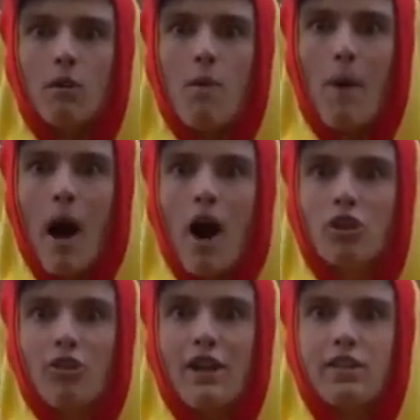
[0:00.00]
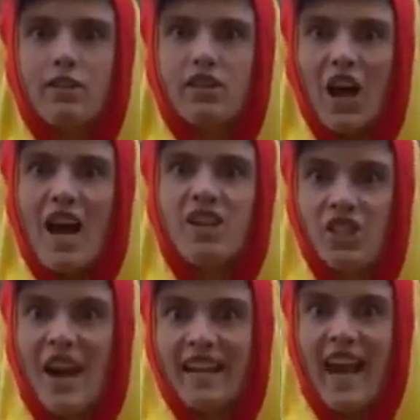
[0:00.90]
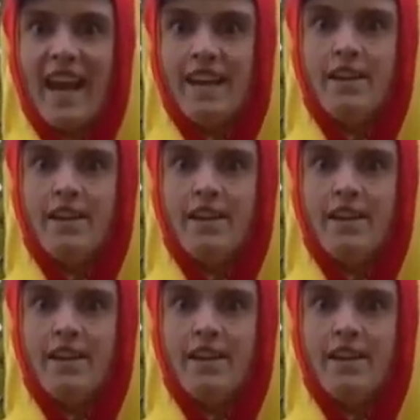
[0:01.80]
a park dressed as a giant chicken.